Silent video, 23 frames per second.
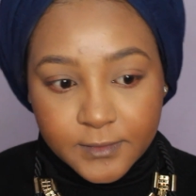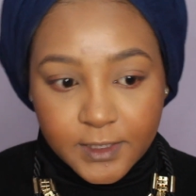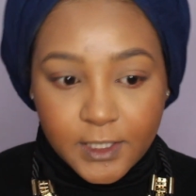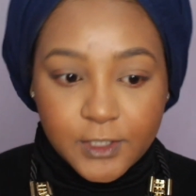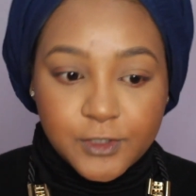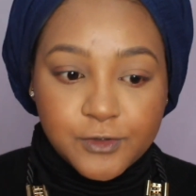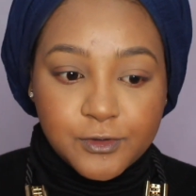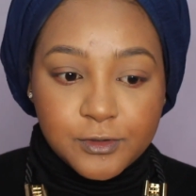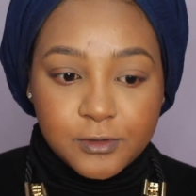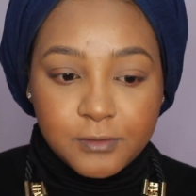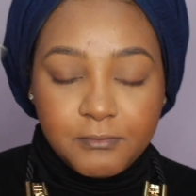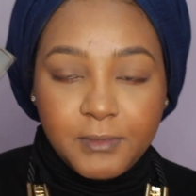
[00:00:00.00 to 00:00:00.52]

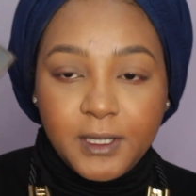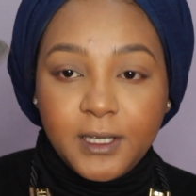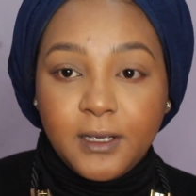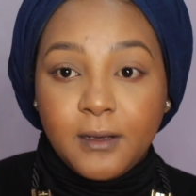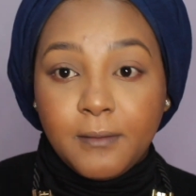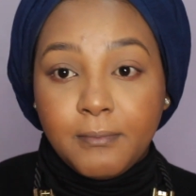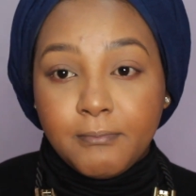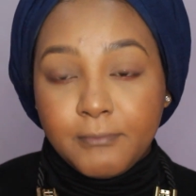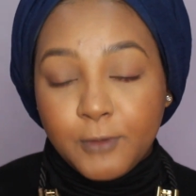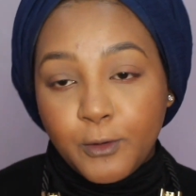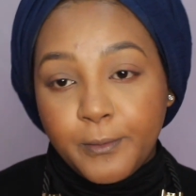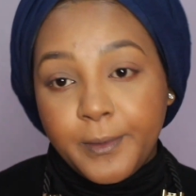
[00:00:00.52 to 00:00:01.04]
Natural
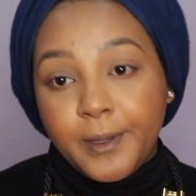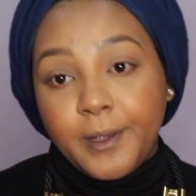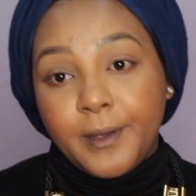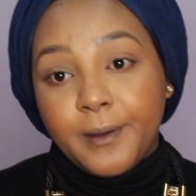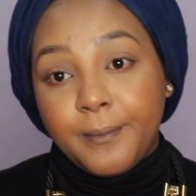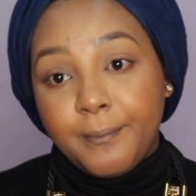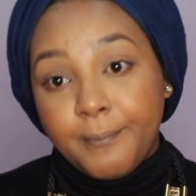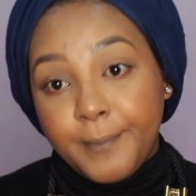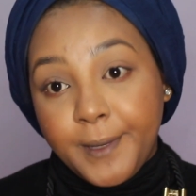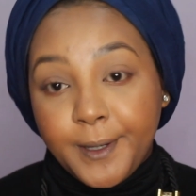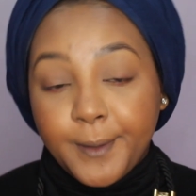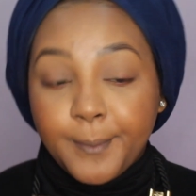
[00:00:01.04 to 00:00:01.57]
makeup, no
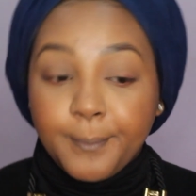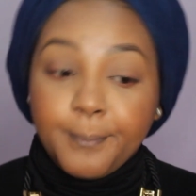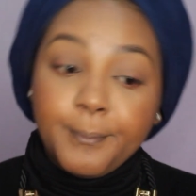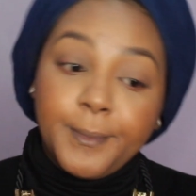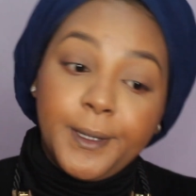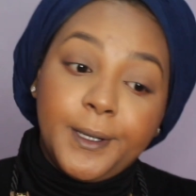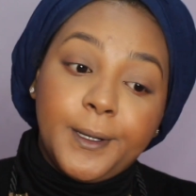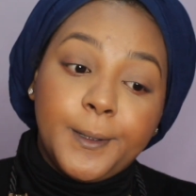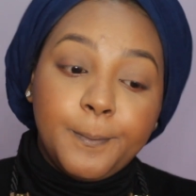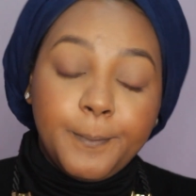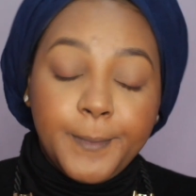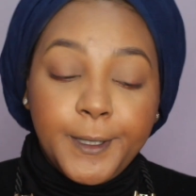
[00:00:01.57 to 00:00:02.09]
makeup,
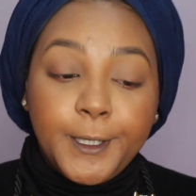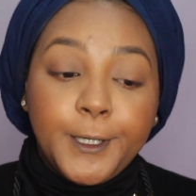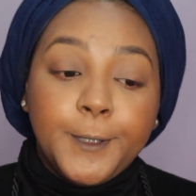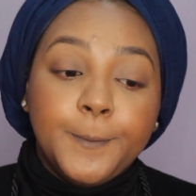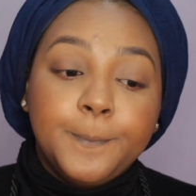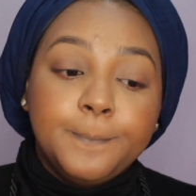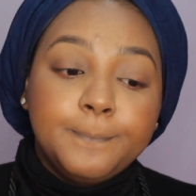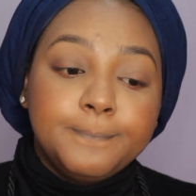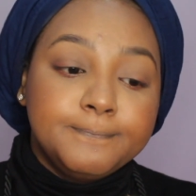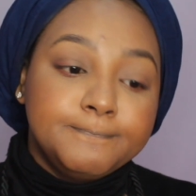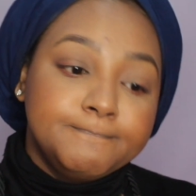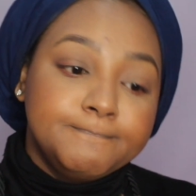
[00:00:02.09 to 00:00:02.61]
makeup.